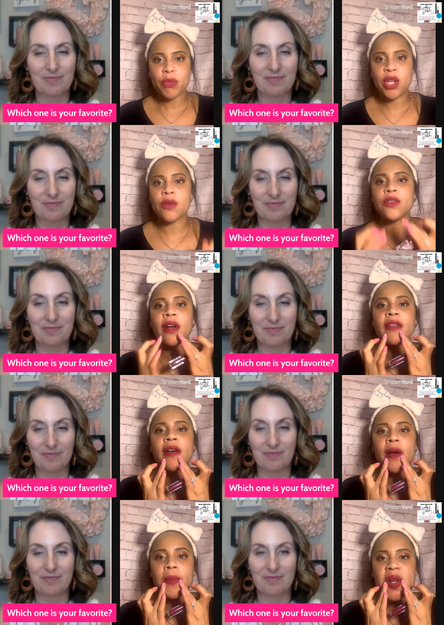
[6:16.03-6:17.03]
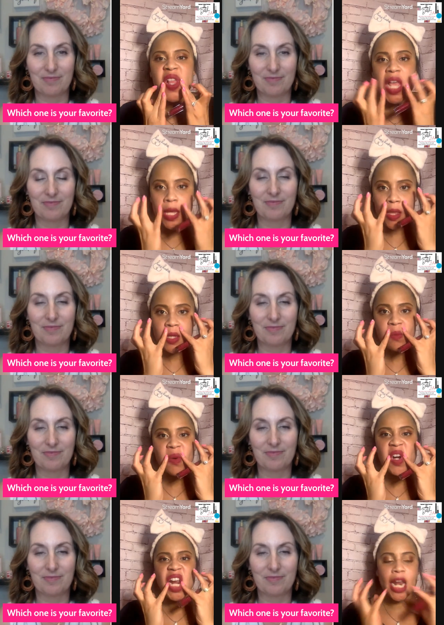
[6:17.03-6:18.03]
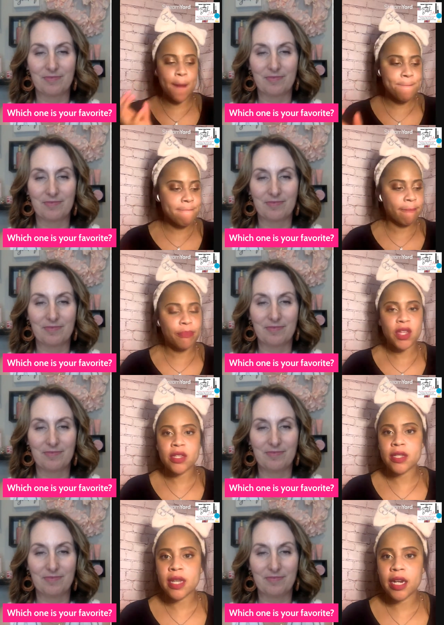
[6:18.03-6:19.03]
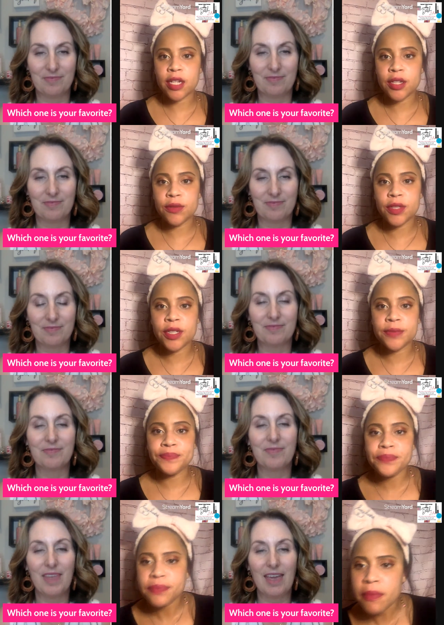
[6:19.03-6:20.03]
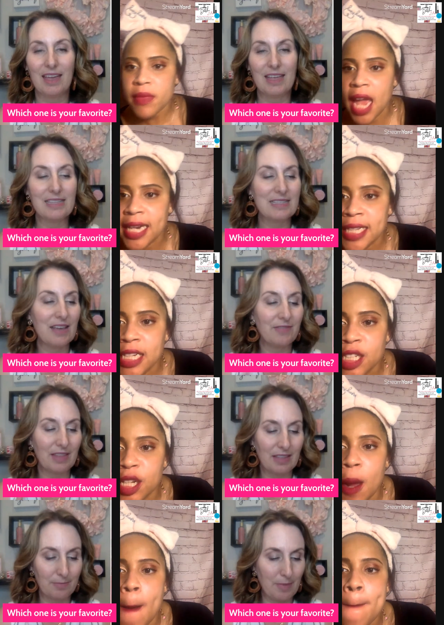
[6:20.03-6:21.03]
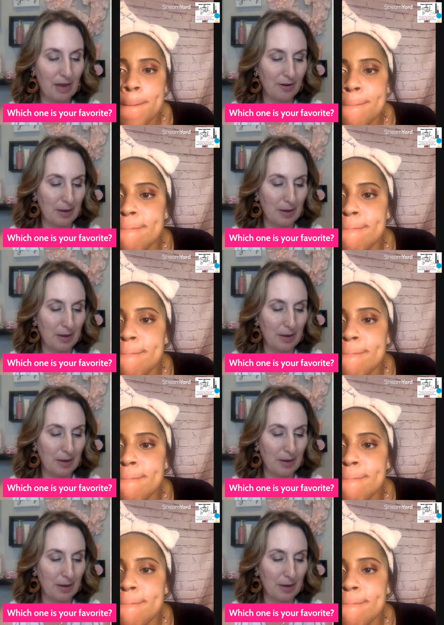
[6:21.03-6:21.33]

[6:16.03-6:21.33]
Speaker 1: you know, try that. But I like this burgundy. This mm-hmm. is kind of cute too. Yeah, I tend to go